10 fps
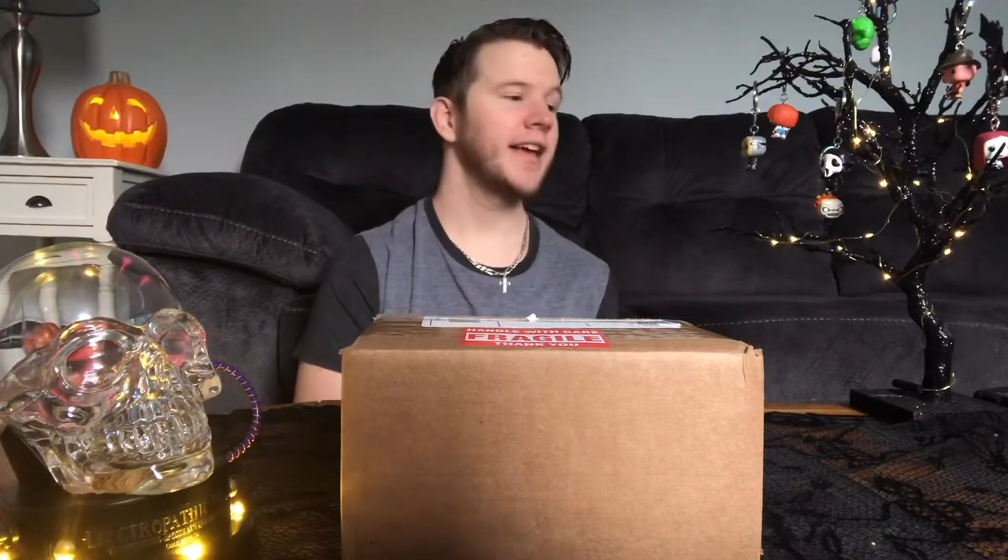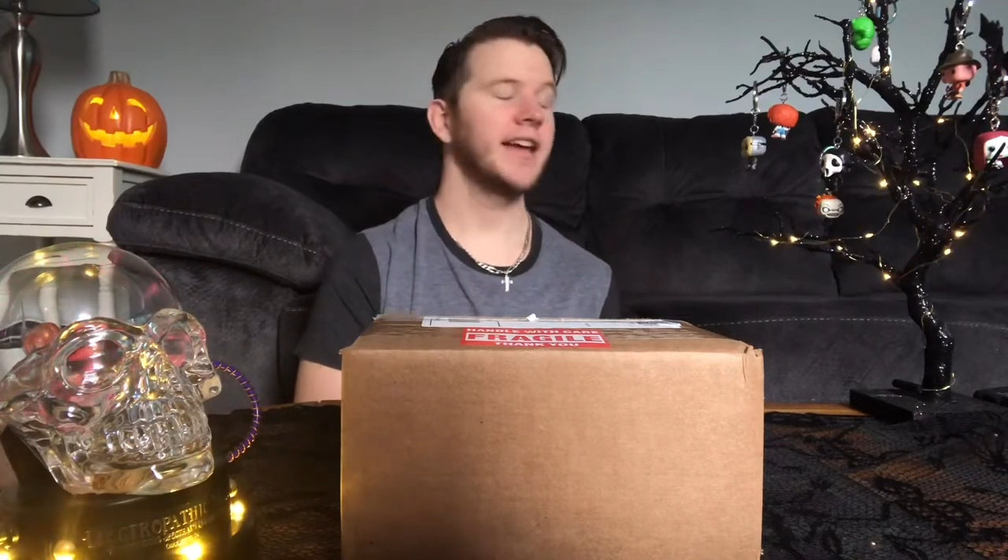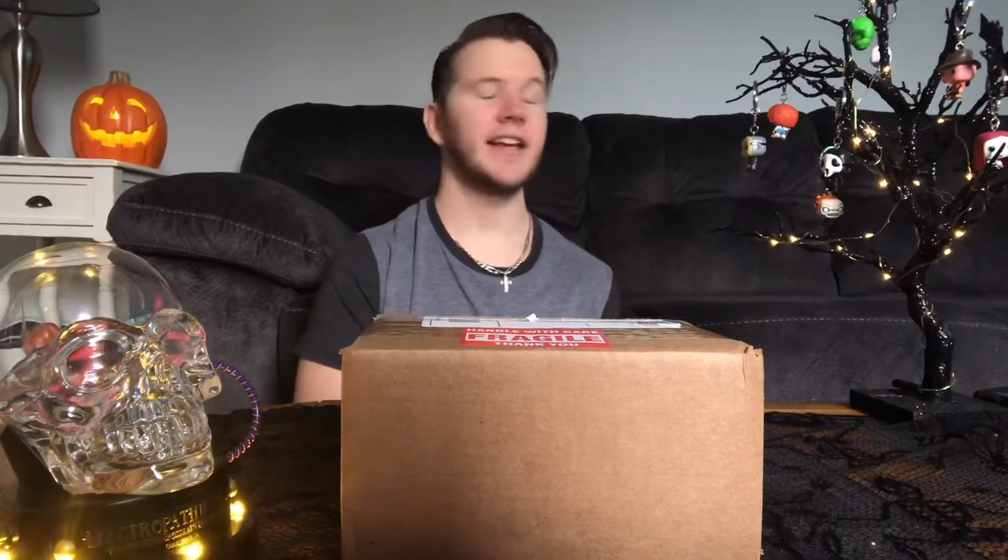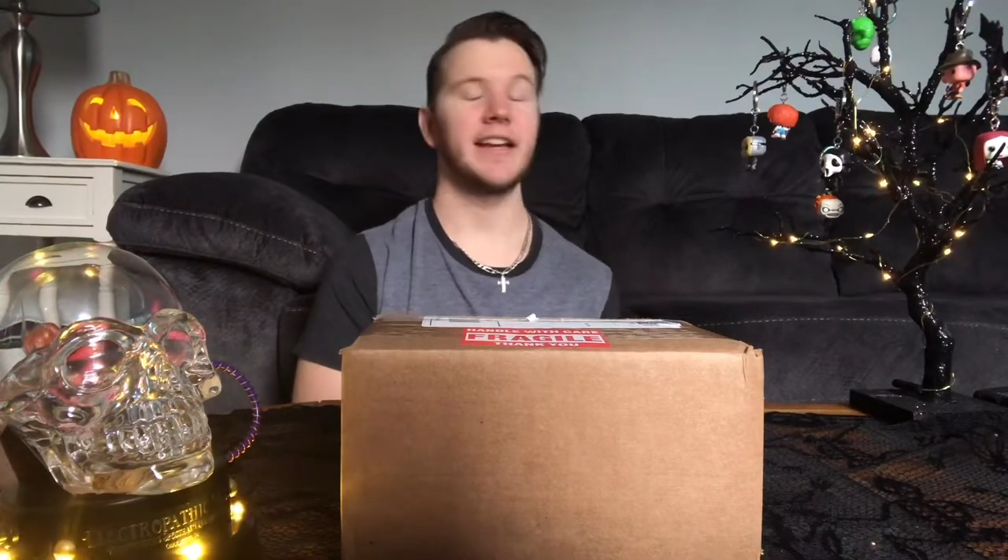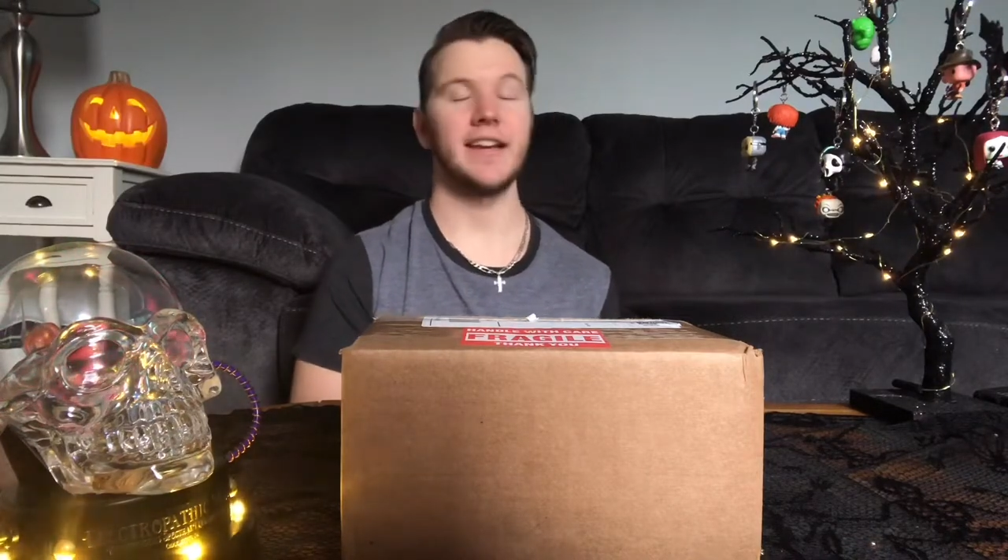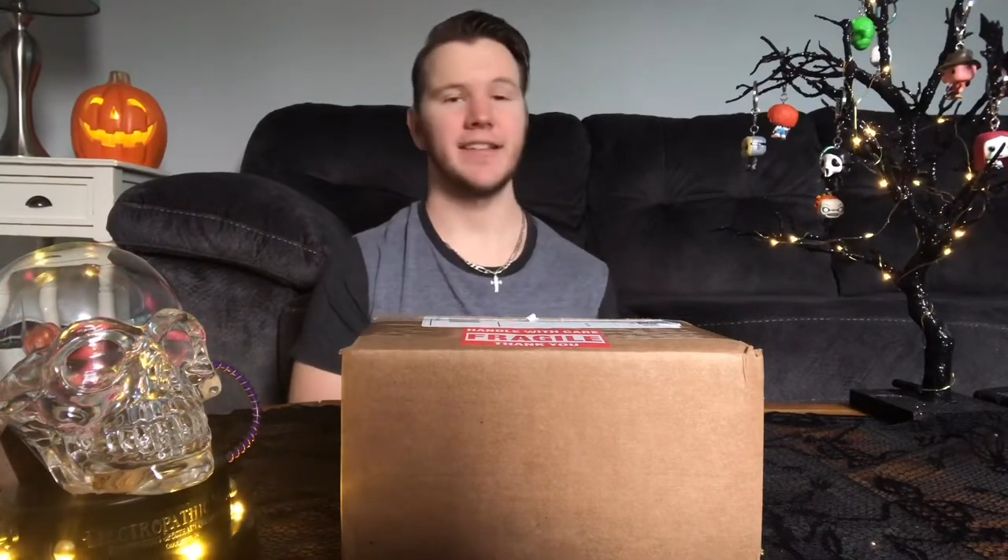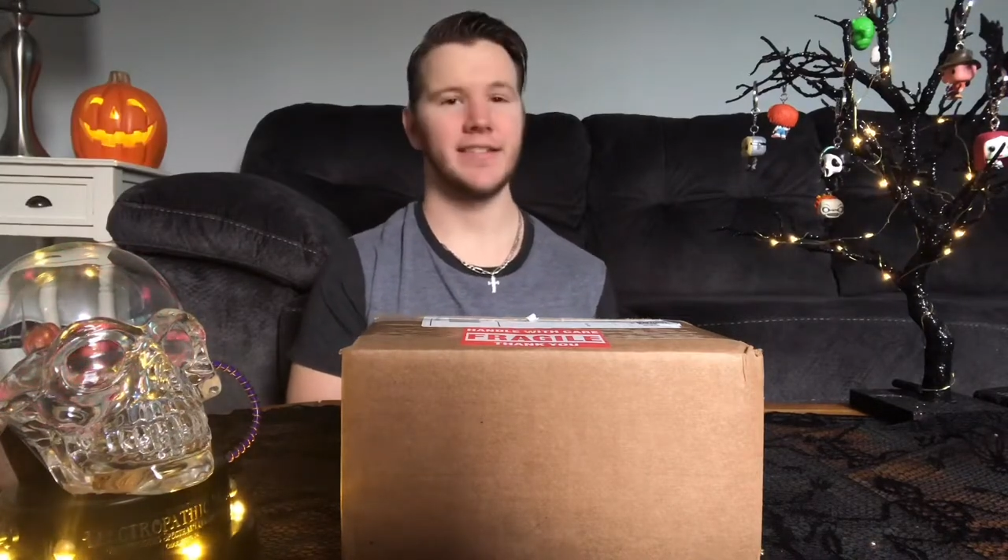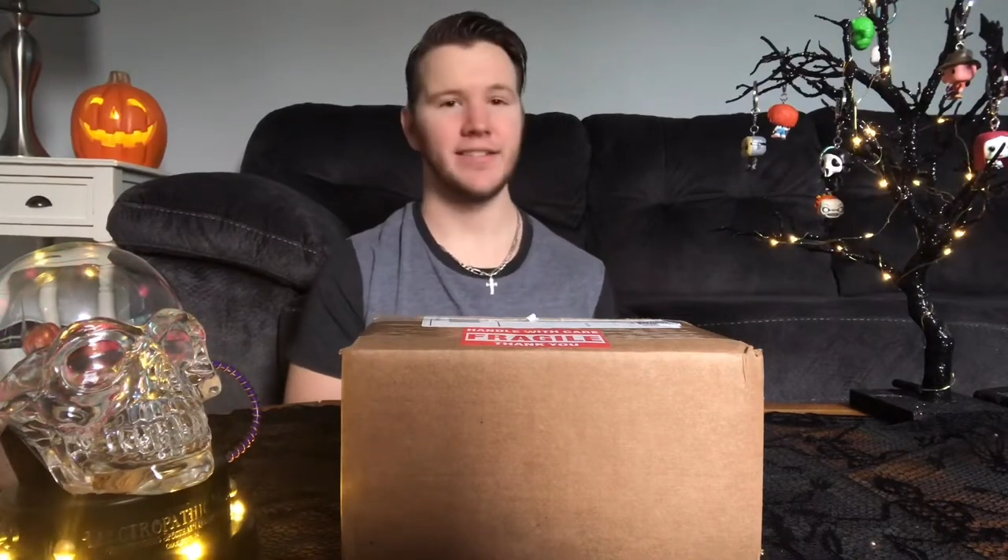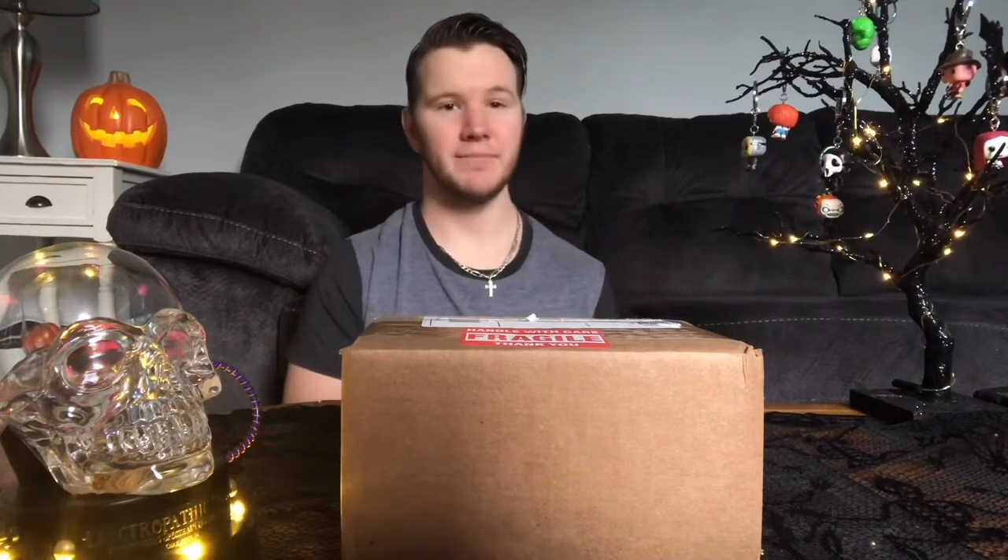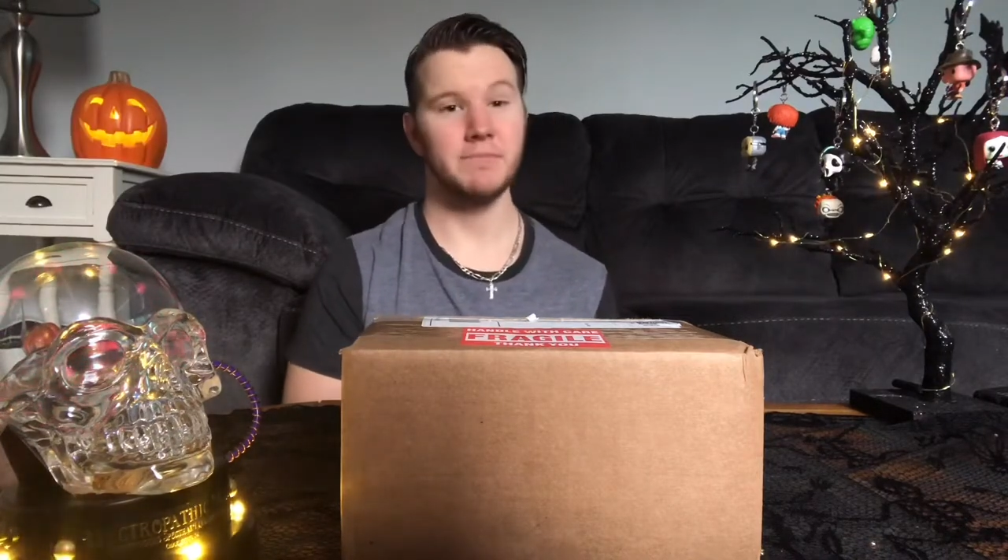and it is
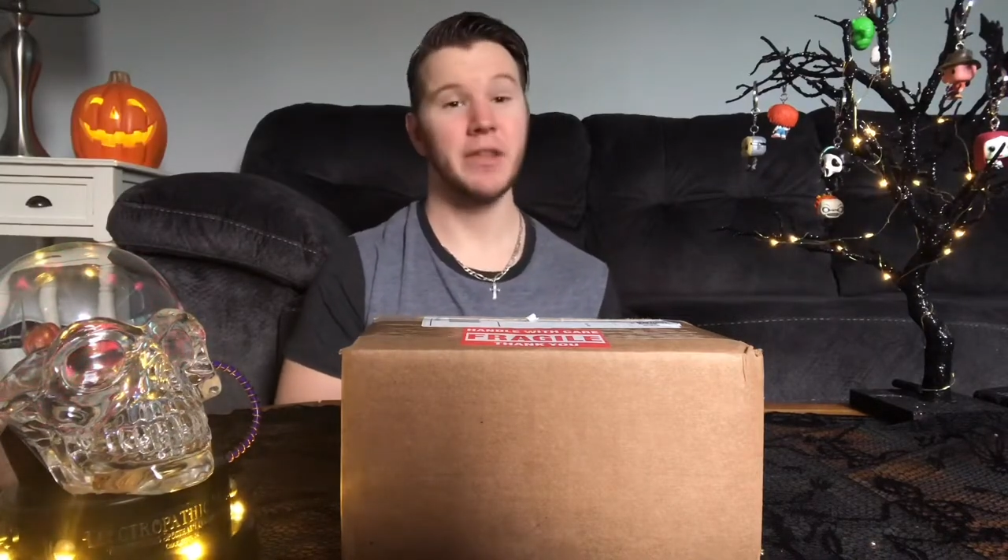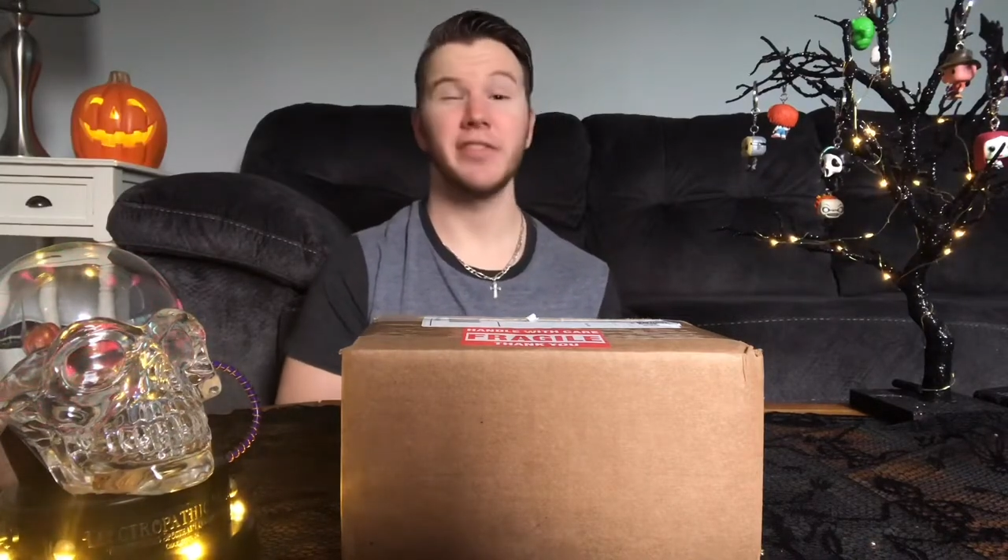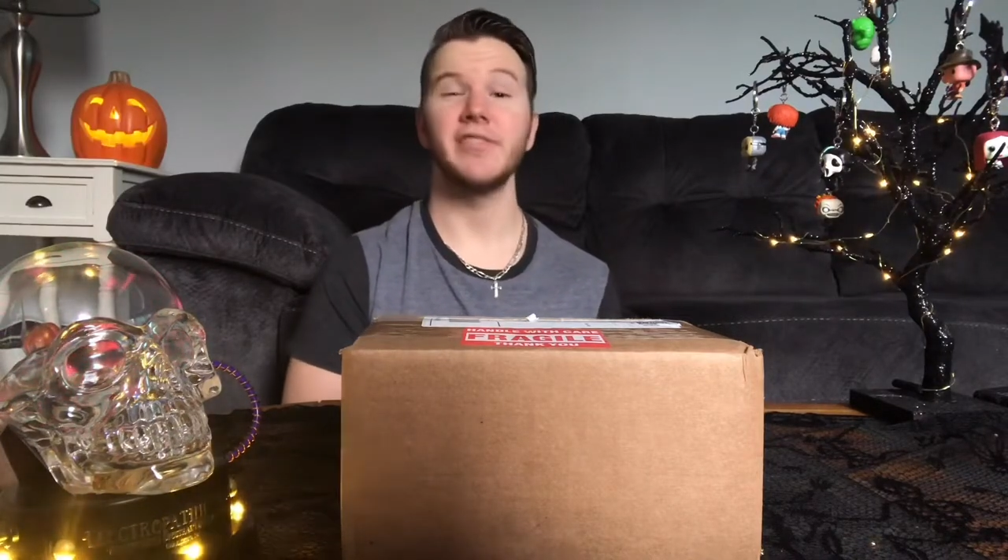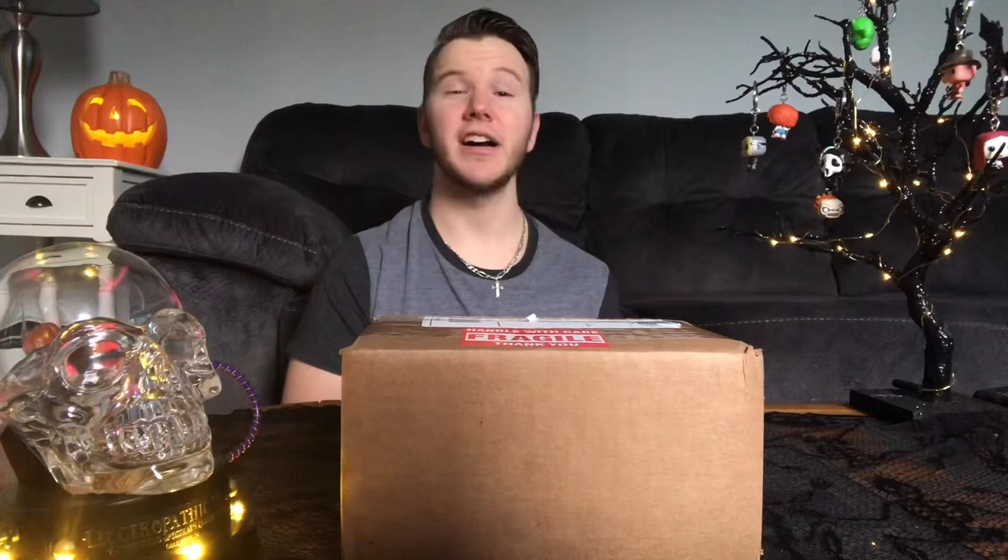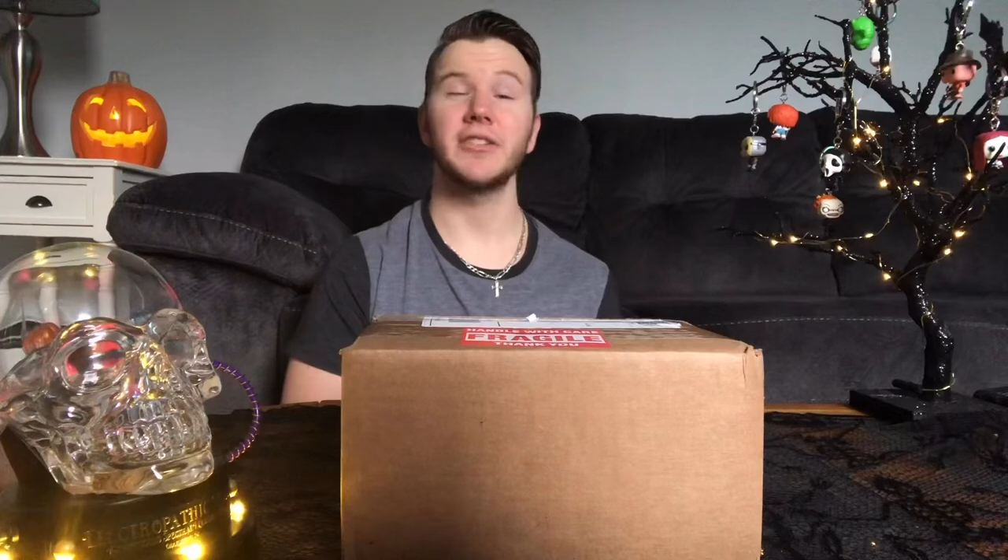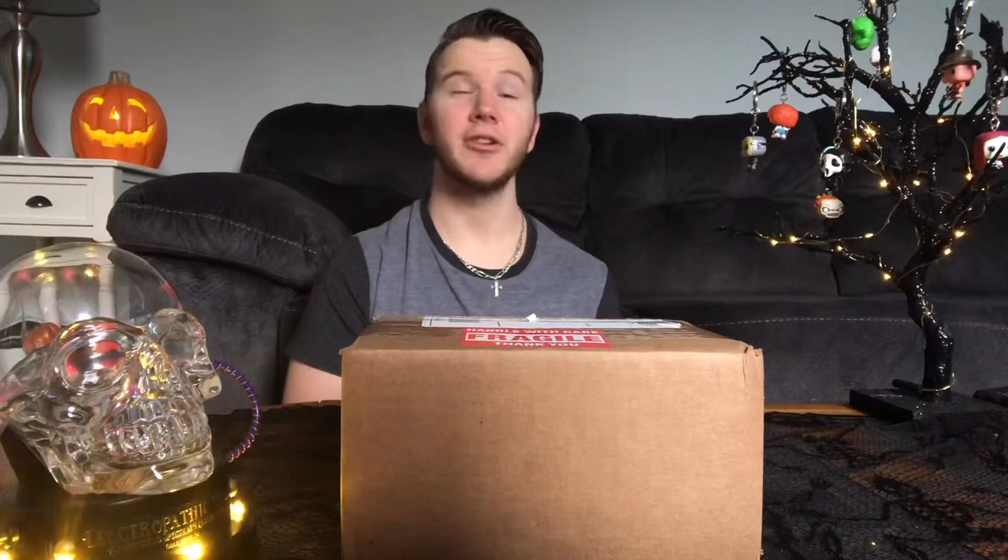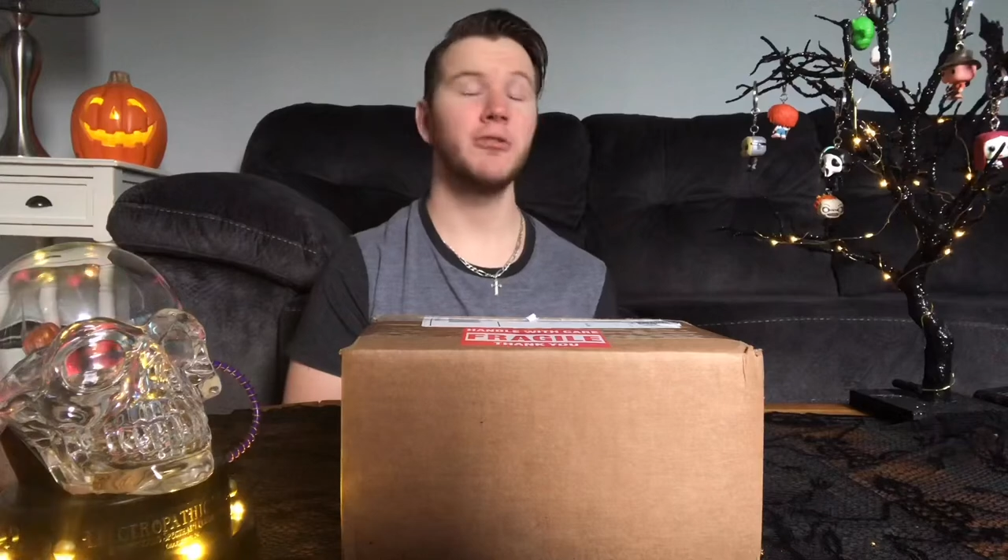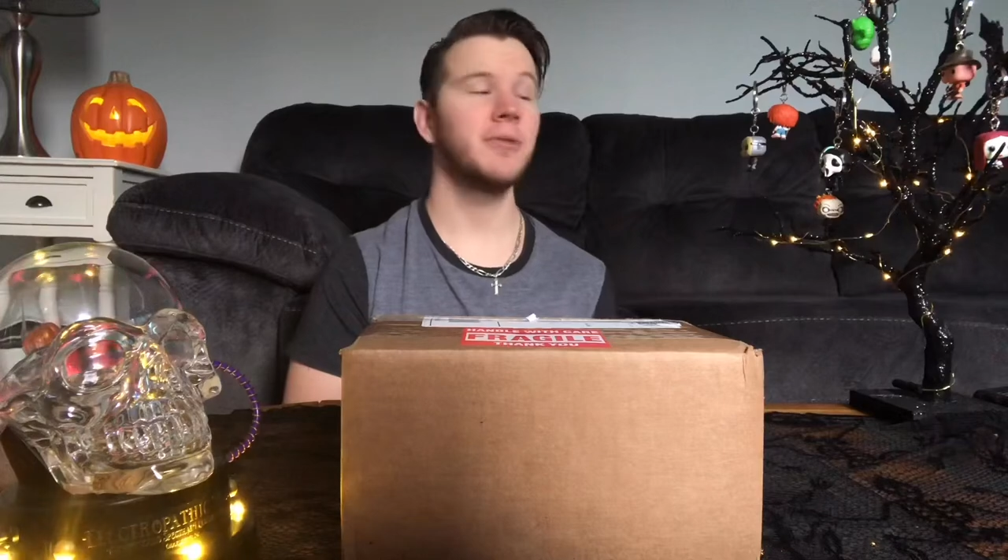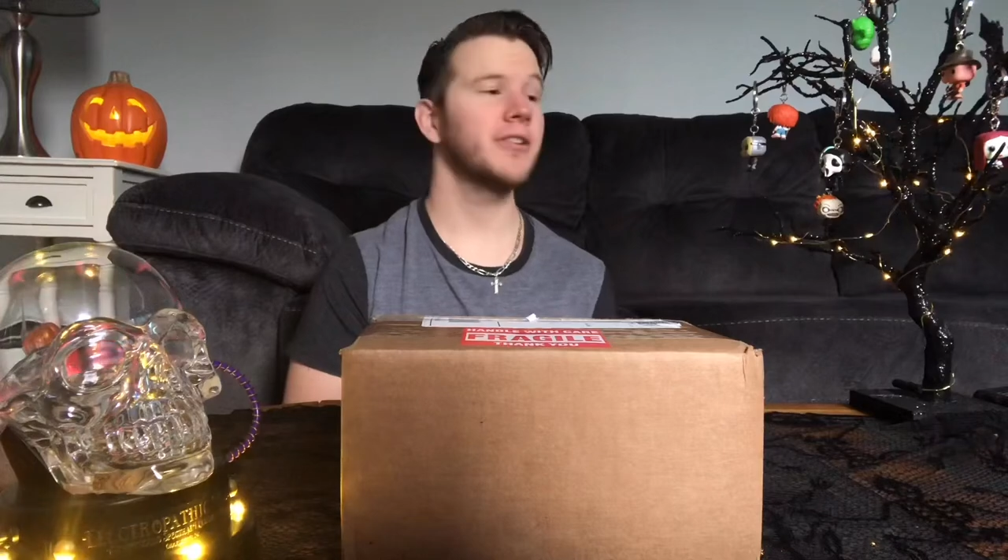the month of October.